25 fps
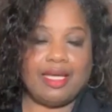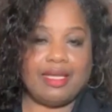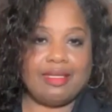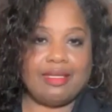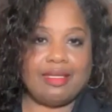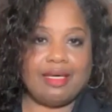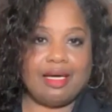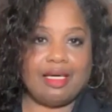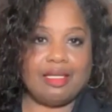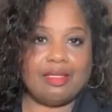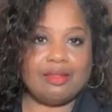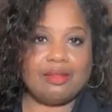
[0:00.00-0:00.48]

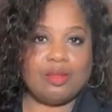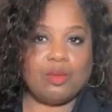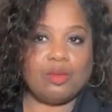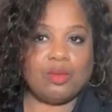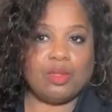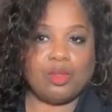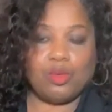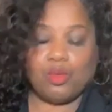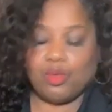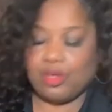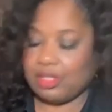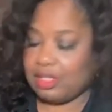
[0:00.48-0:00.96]
And uh,
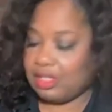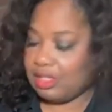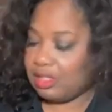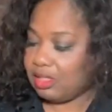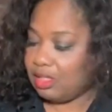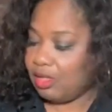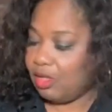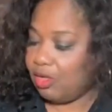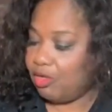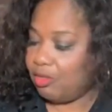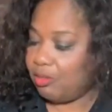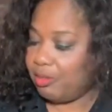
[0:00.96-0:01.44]
the
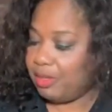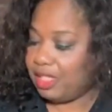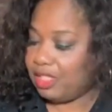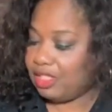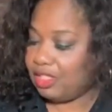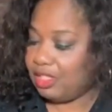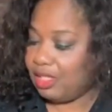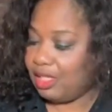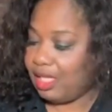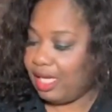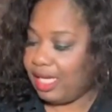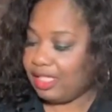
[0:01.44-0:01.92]
Lord
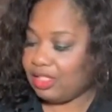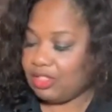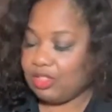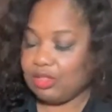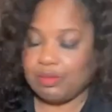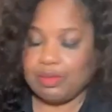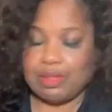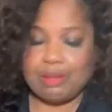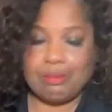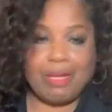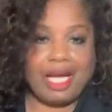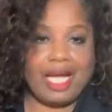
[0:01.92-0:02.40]
told me
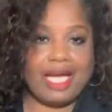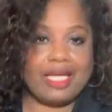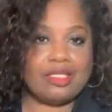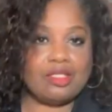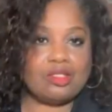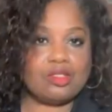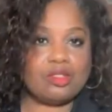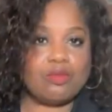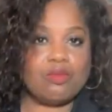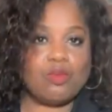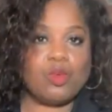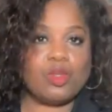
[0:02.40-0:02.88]
tonight to
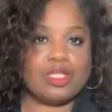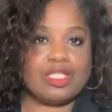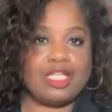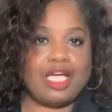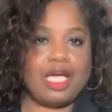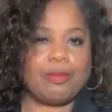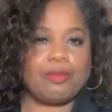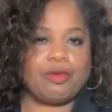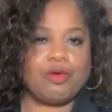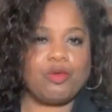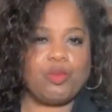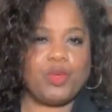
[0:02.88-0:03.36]
remind us of
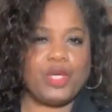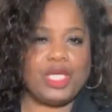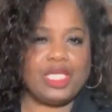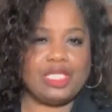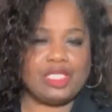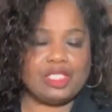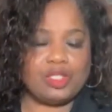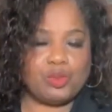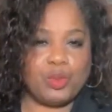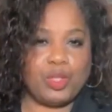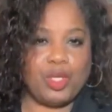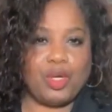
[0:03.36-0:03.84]
what type
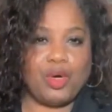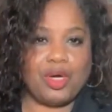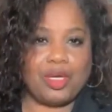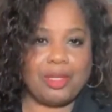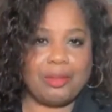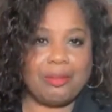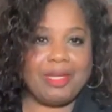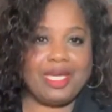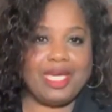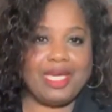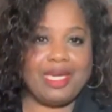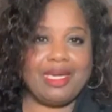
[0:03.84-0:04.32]
of witness we
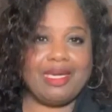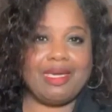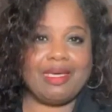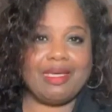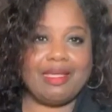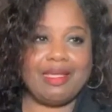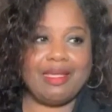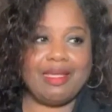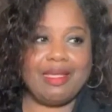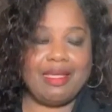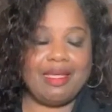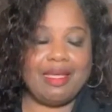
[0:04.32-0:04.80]
ought to
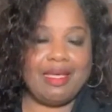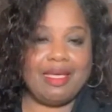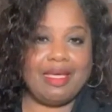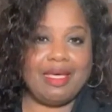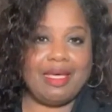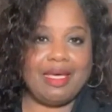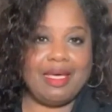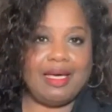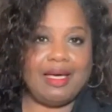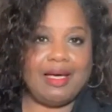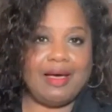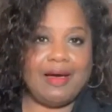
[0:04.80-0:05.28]
be.
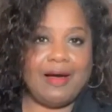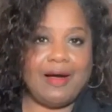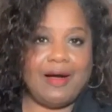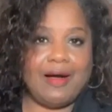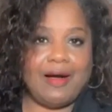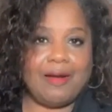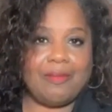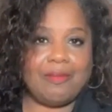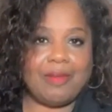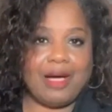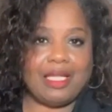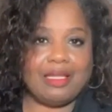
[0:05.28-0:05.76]

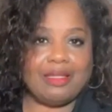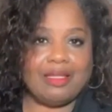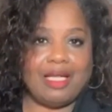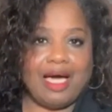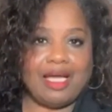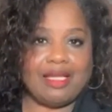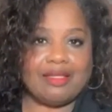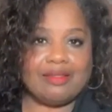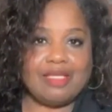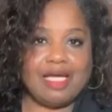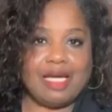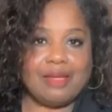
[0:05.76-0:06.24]
Um,
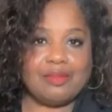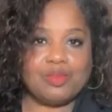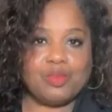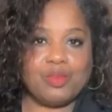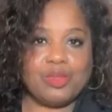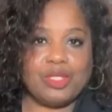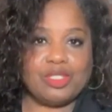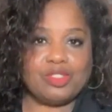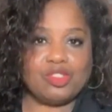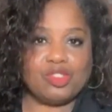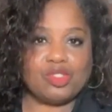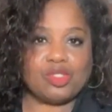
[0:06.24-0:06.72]
a lot of
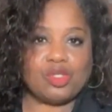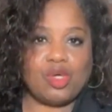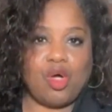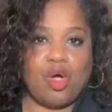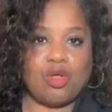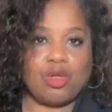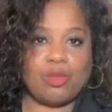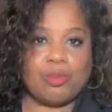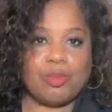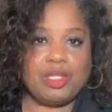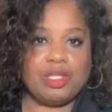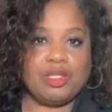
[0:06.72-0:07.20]
times we
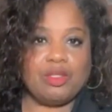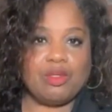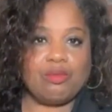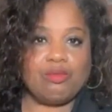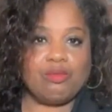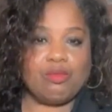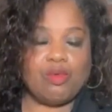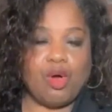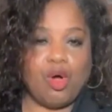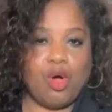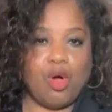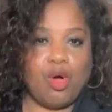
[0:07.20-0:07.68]
just caught up
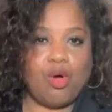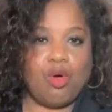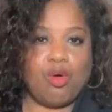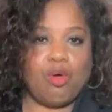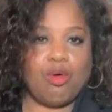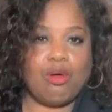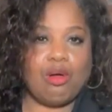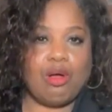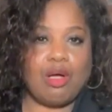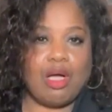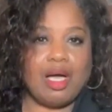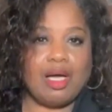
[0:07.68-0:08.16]
in the
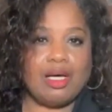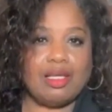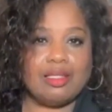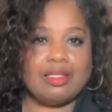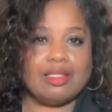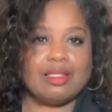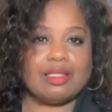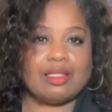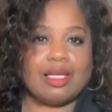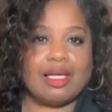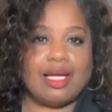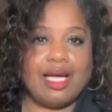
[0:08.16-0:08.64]
wrong
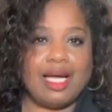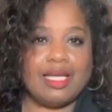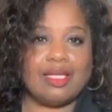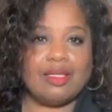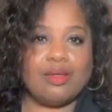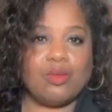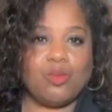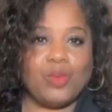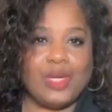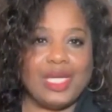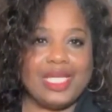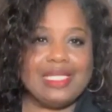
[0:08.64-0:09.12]

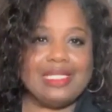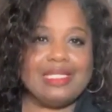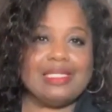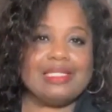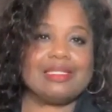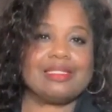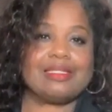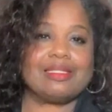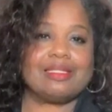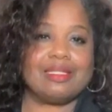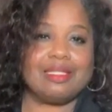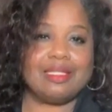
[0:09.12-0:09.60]
kind of
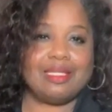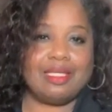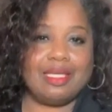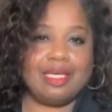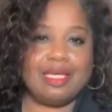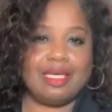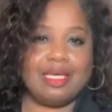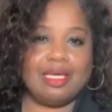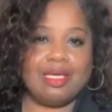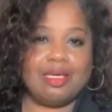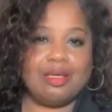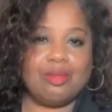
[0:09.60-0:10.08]
witness,
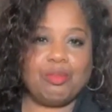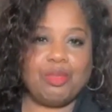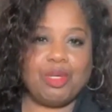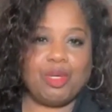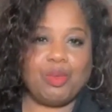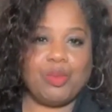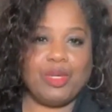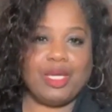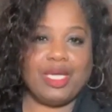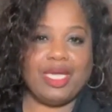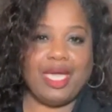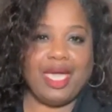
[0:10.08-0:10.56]

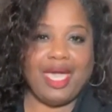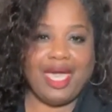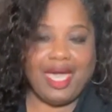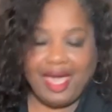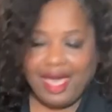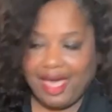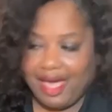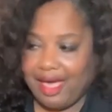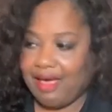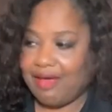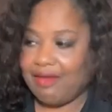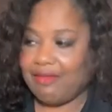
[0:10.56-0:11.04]
but we
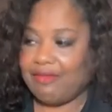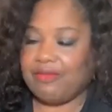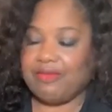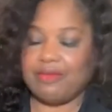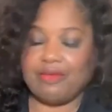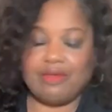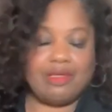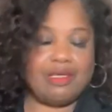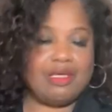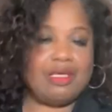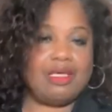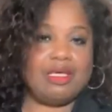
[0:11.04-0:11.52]

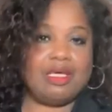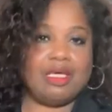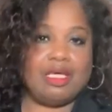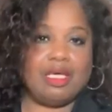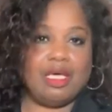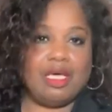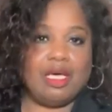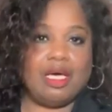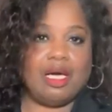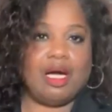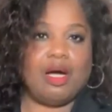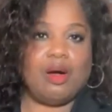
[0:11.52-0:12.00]
have
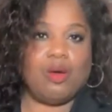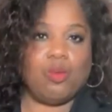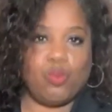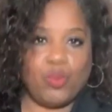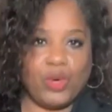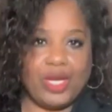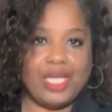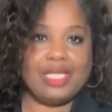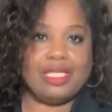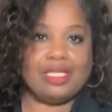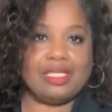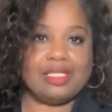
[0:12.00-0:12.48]

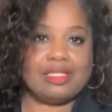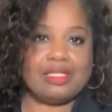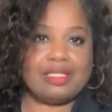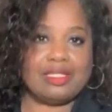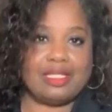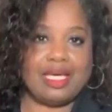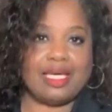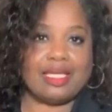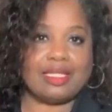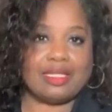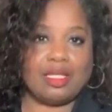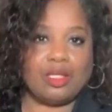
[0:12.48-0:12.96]
a
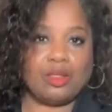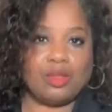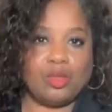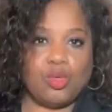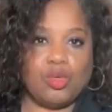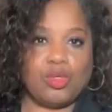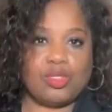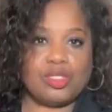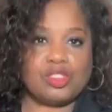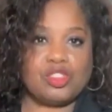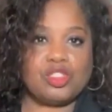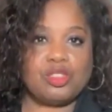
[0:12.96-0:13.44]
witness that
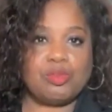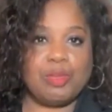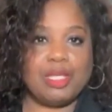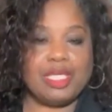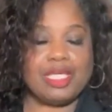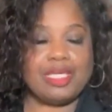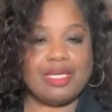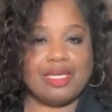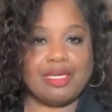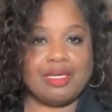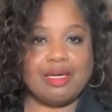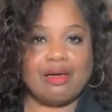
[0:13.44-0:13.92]
the Lord is
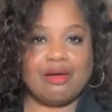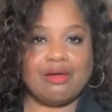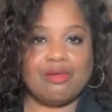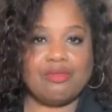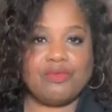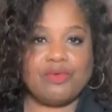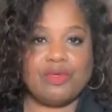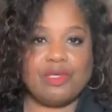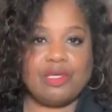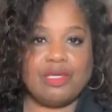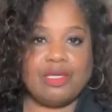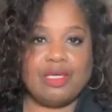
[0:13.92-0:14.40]
speaking
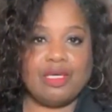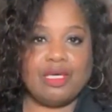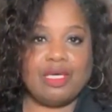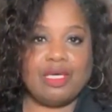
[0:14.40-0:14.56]
of.